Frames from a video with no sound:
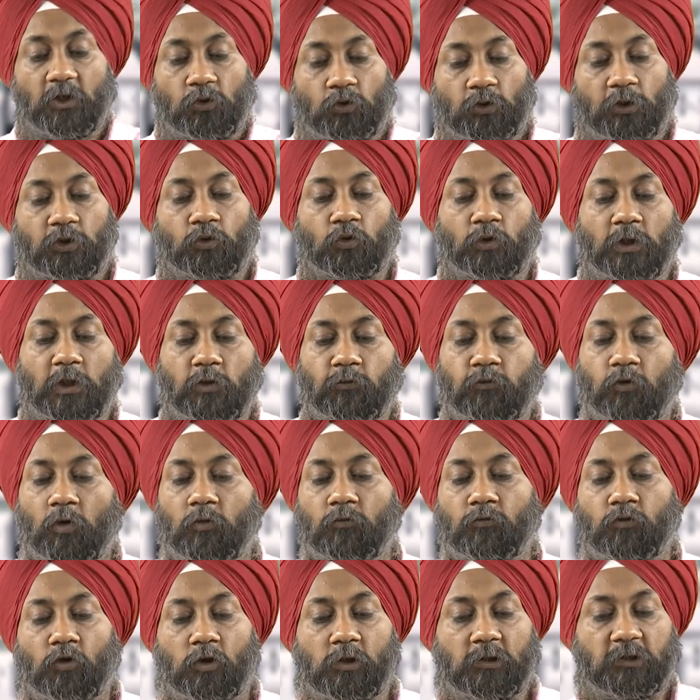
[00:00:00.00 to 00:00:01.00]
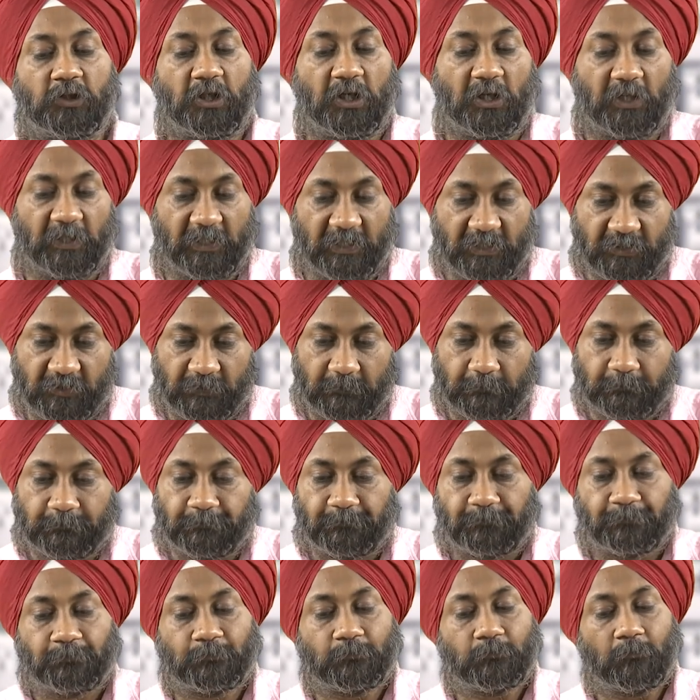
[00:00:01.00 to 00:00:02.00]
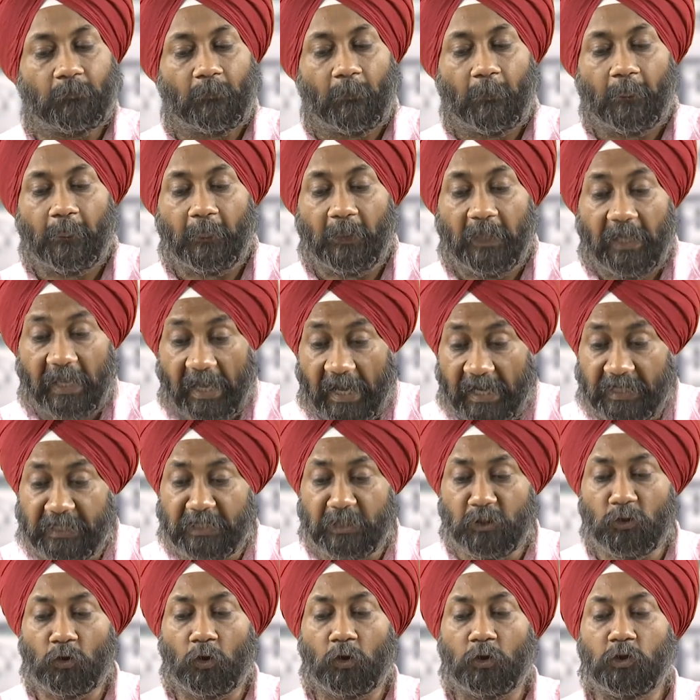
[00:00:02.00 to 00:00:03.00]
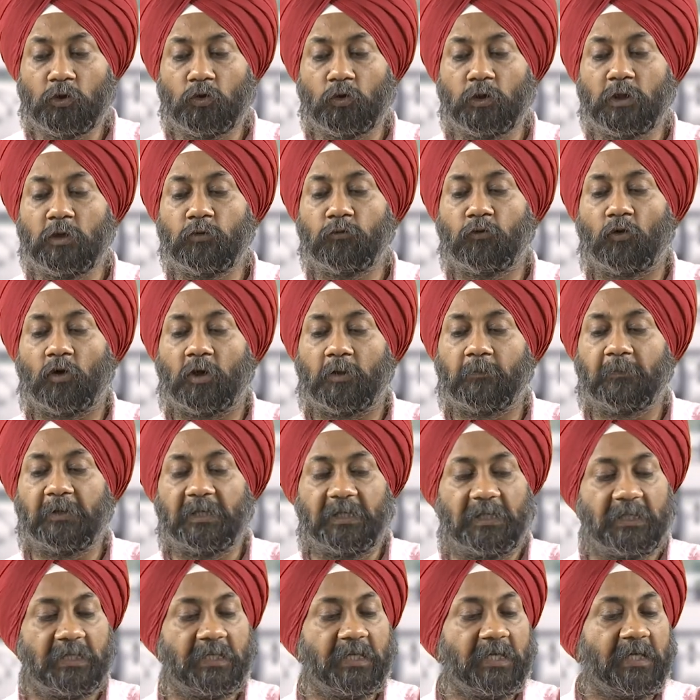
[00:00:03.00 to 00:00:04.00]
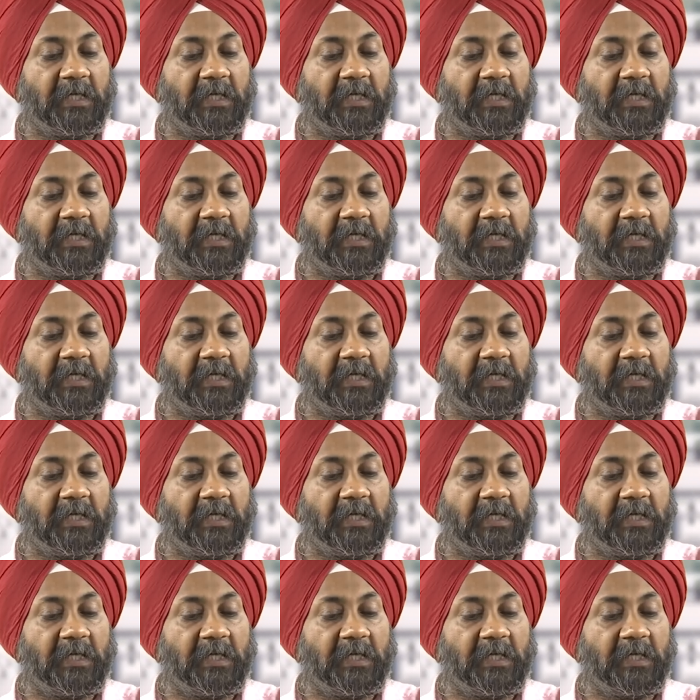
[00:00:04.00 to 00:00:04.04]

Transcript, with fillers: So, uniform wall thickness any non-uniformity